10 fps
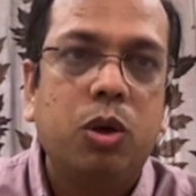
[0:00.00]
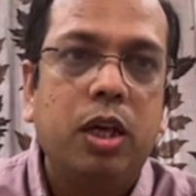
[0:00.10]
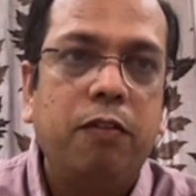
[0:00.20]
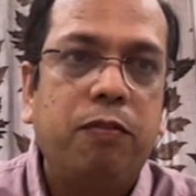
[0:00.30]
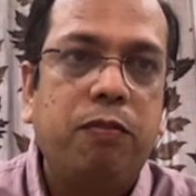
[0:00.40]

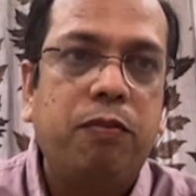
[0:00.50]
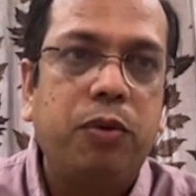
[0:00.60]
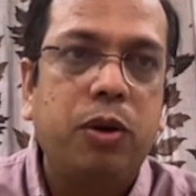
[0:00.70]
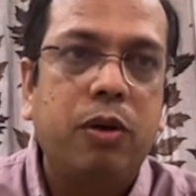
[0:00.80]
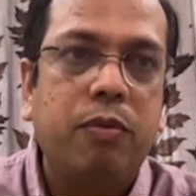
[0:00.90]
if
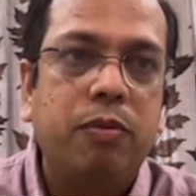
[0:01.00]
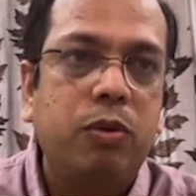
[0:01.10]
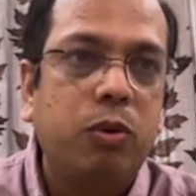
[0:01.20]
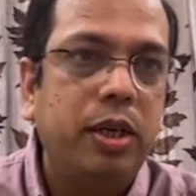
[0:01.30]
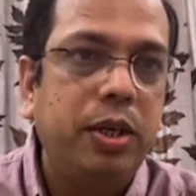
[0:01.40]
you have
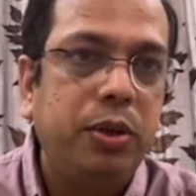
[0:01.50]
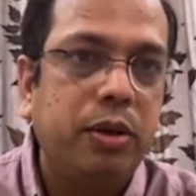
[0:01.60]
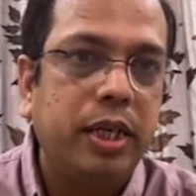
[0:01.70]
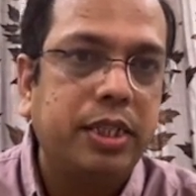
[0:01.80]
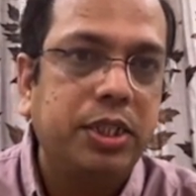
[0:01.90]
loaded your
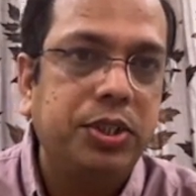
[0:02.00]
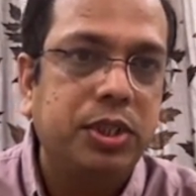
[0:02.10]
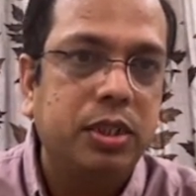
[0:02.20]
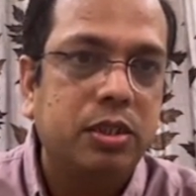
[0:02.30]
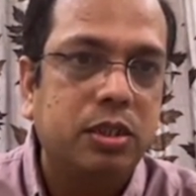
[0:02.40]

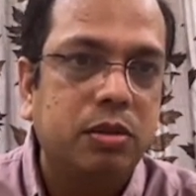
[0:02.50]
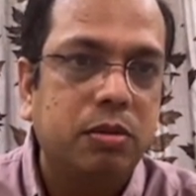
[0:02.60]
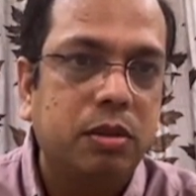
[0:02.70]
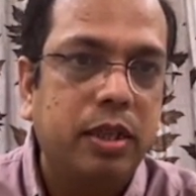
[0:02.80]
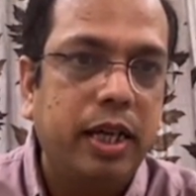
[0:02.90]
extensions
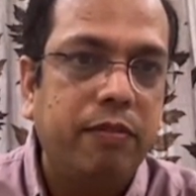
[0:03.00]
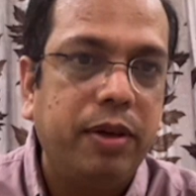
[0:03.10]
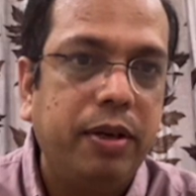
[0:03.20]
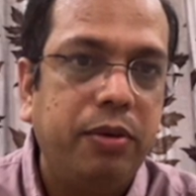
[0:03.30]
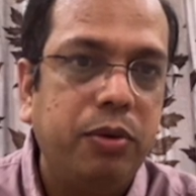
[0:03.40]
that
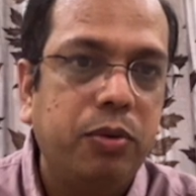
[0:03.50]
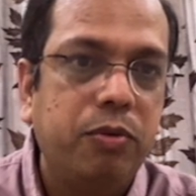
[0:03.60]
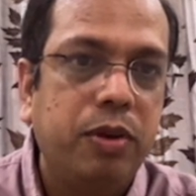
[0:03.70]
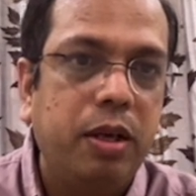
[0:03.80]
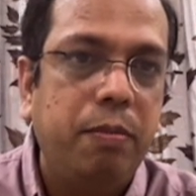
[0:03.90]
way, you
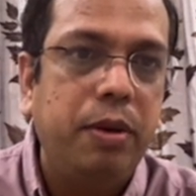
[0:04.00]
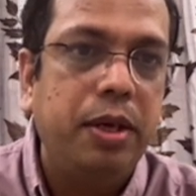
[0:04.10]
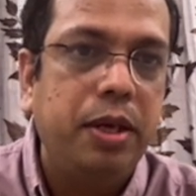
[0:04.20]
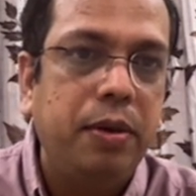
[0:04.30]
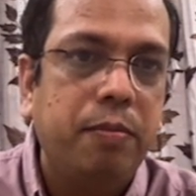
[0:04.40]
will
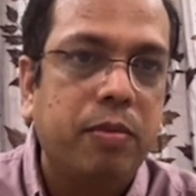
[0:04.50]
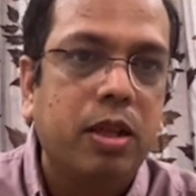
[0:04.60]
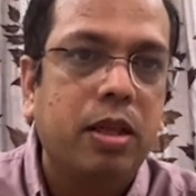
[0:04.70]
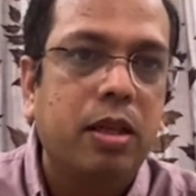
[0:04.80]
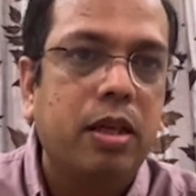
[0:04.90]
be
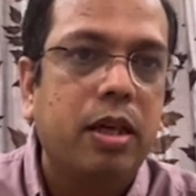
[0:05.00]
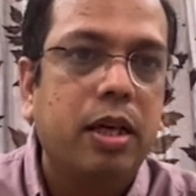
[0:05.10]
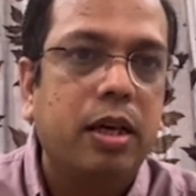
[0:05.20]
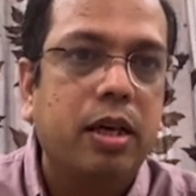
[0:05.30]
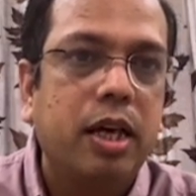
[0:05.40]

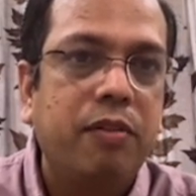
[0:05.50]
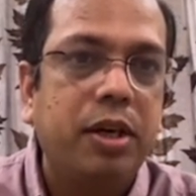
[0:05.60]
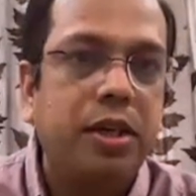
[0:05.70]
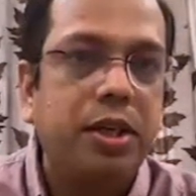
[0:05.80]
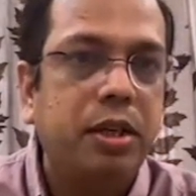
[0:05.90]
having
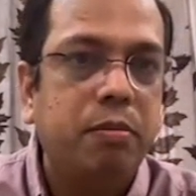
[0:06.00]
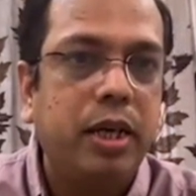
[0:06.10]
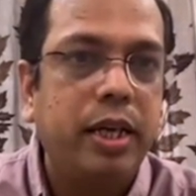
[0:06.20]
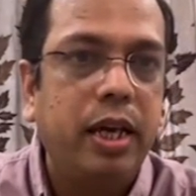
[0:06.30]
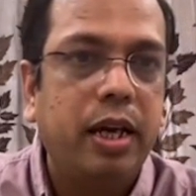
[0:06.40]
it here, my
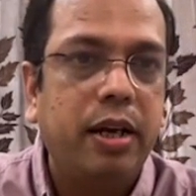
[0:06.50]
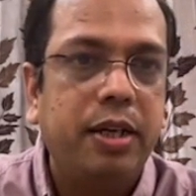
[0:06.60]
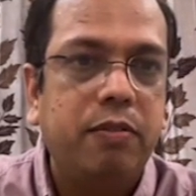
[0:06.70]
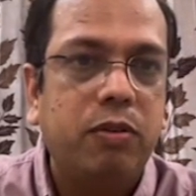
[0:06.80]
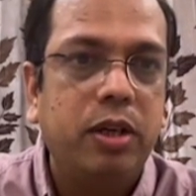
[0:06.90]
AI
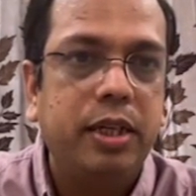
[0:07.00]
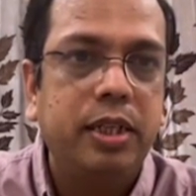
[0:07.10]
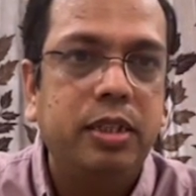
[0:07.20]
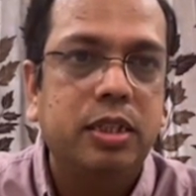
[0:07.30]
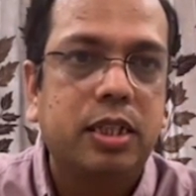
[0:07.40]
writer for
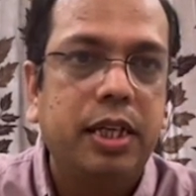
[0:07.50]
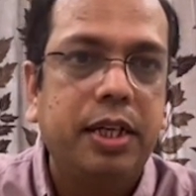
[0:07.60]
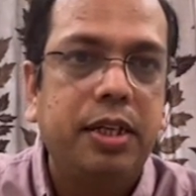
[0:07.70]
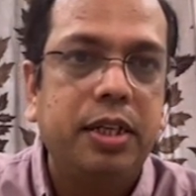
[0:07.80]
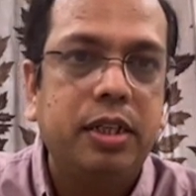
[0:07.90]
LinkedIn. Just click
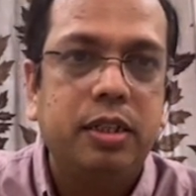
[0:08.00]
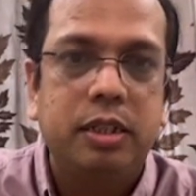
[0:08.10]
it here,